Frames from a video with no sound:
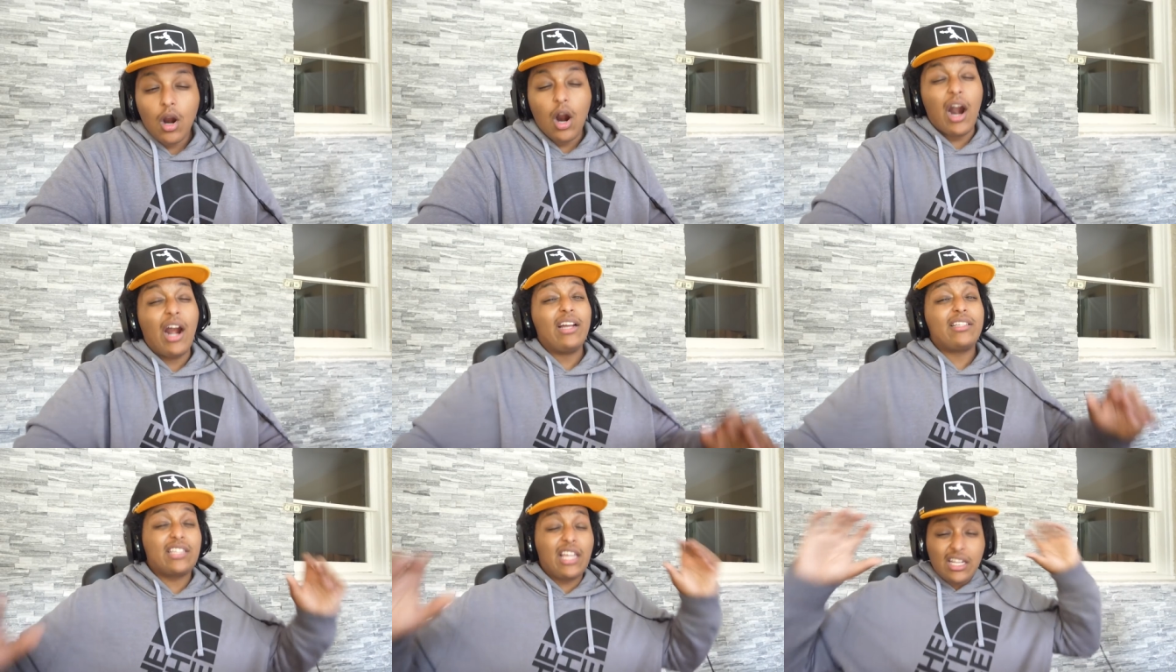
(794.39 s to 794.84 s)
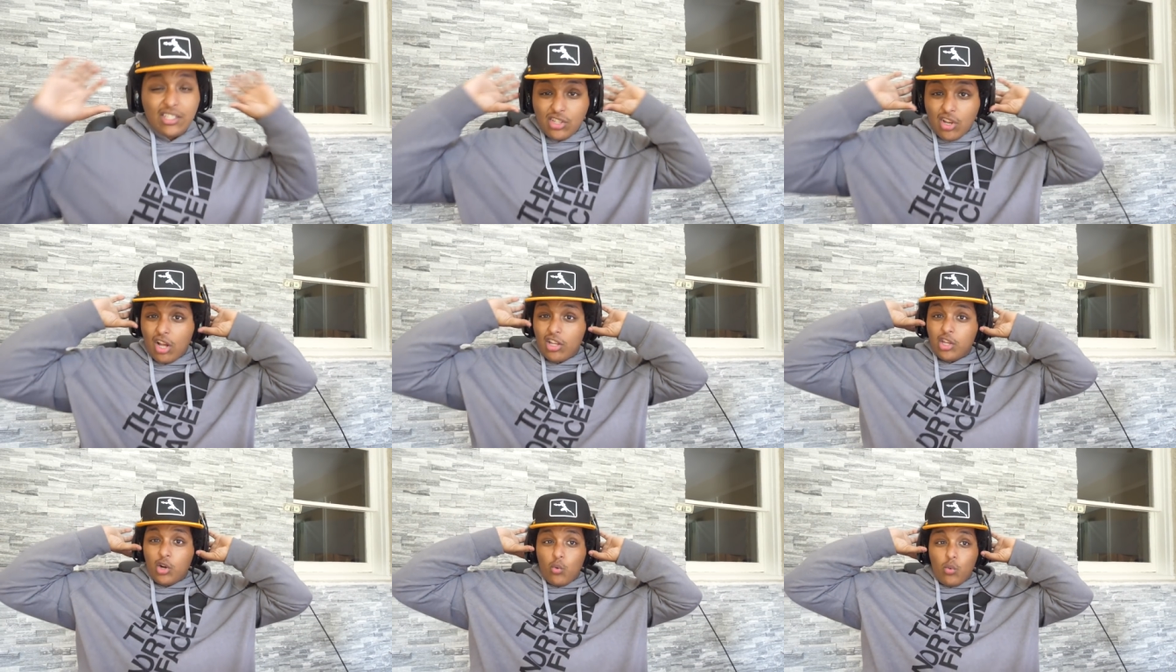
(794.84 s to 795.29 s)
All right, that's
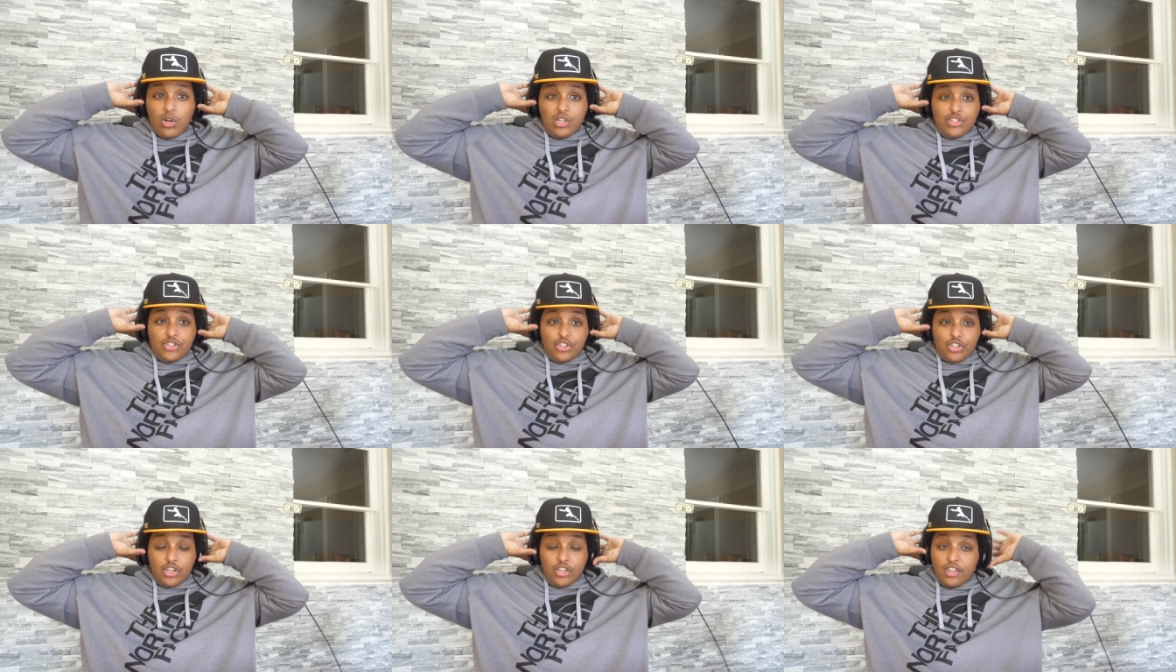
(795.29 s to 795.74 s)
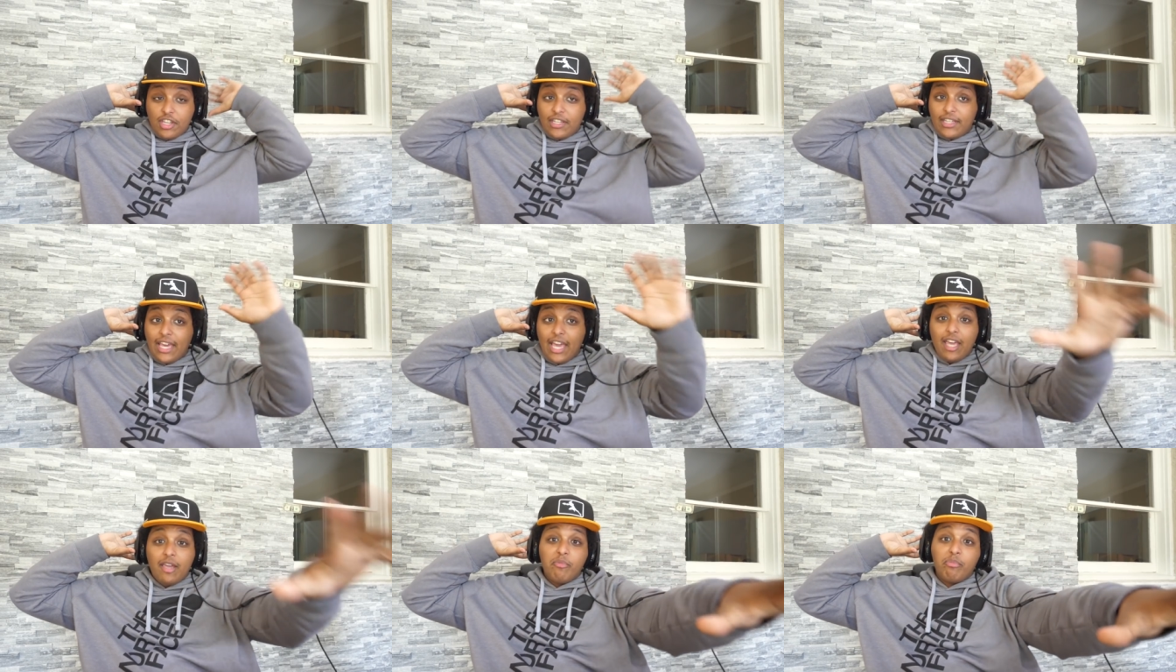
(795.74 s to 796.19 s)
all there was to the
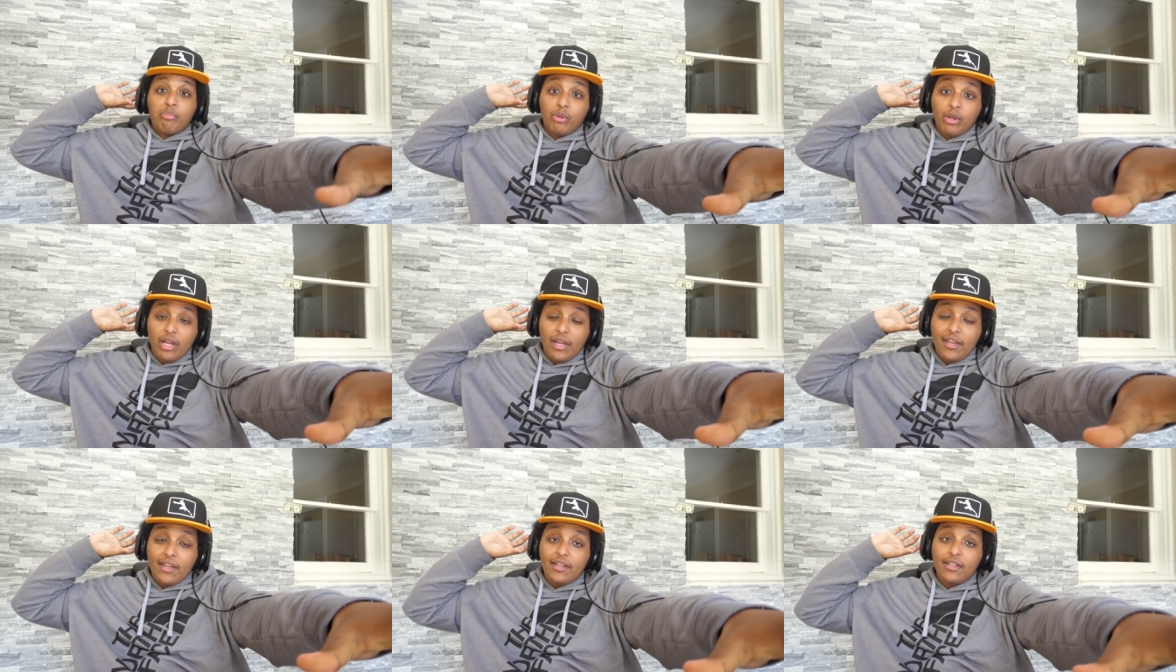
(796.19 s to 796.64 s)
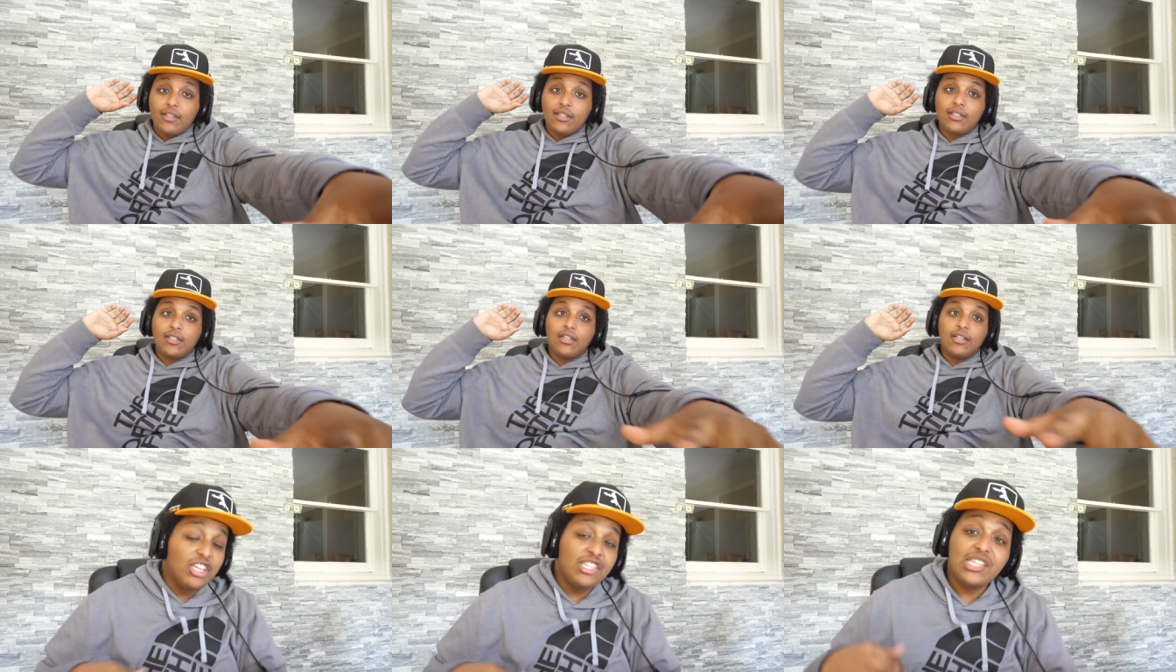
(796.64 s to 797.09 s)
gameplay.
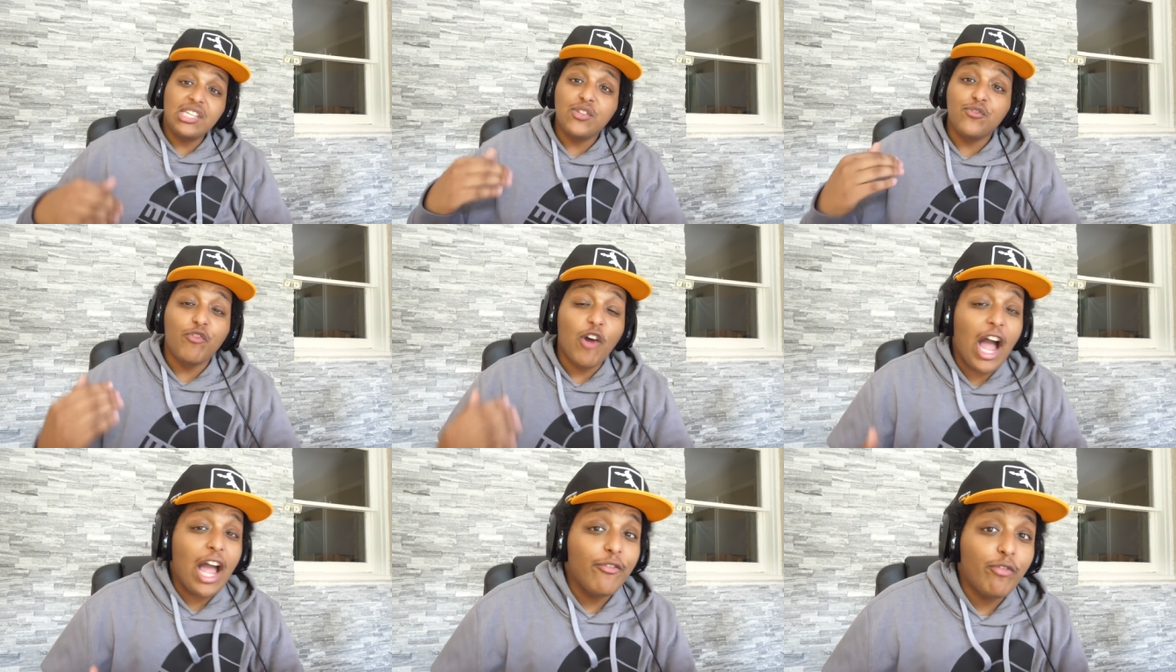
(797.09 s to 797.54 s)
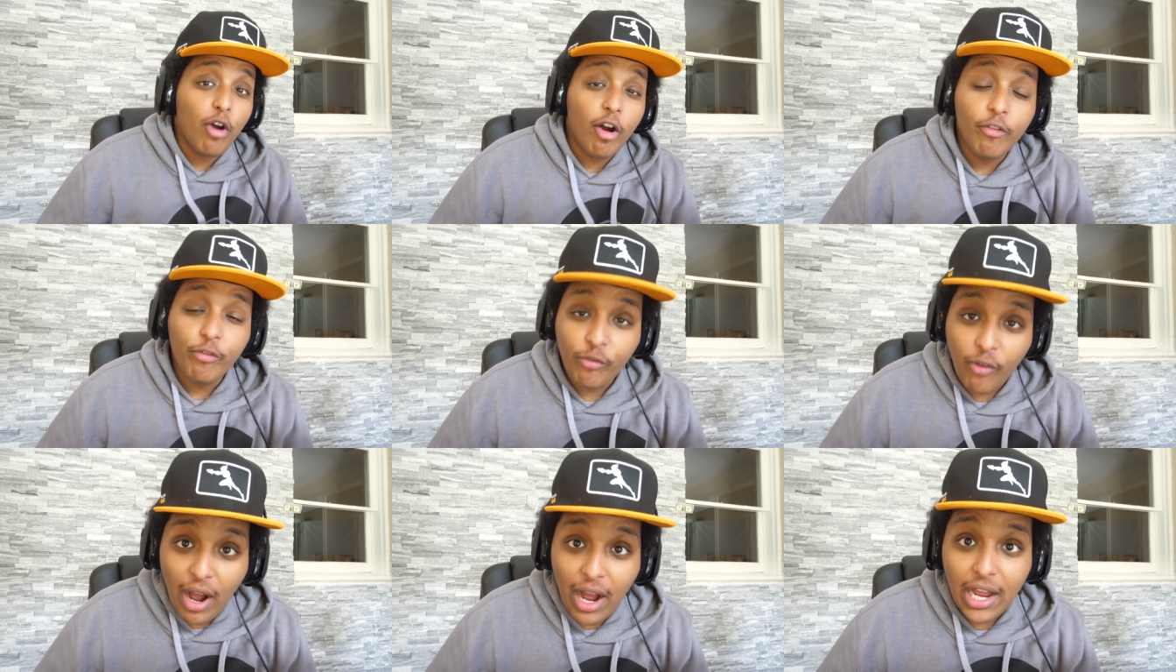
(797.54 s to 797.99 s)
This is
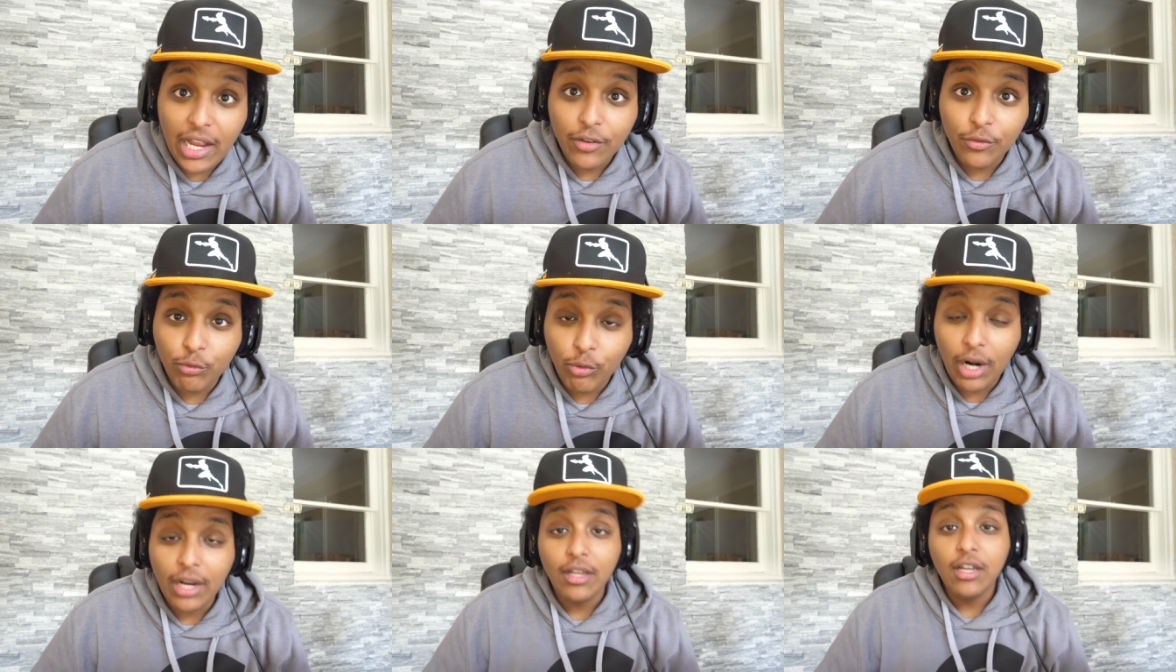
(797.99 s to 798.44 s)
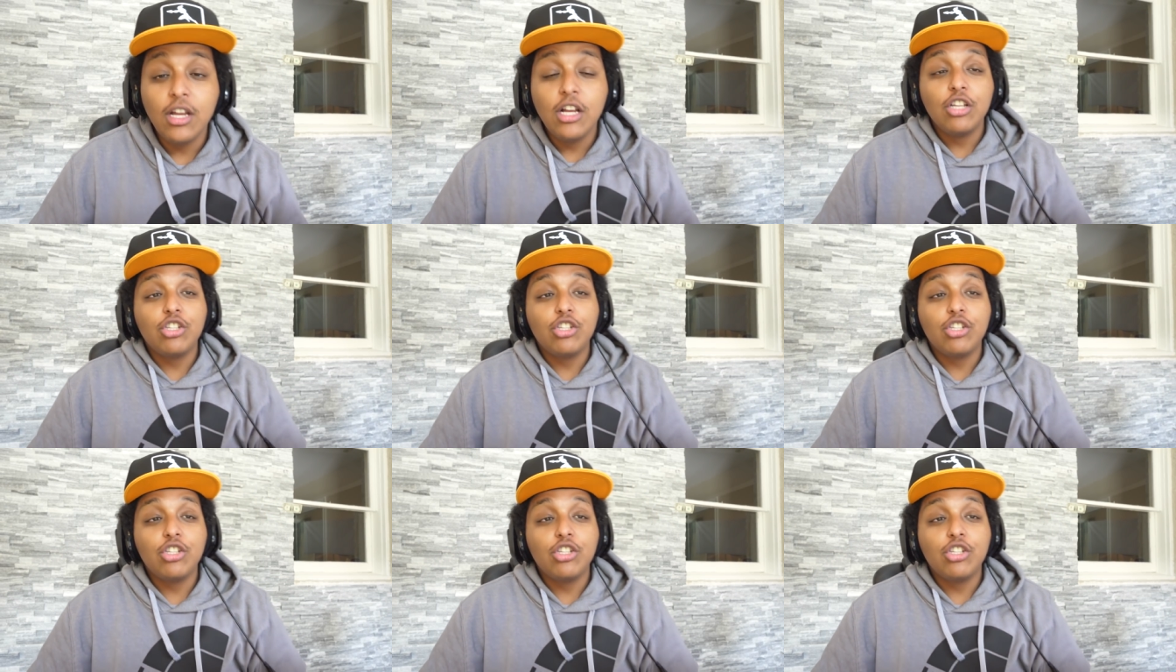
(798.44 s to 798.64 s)
5-on-5, right?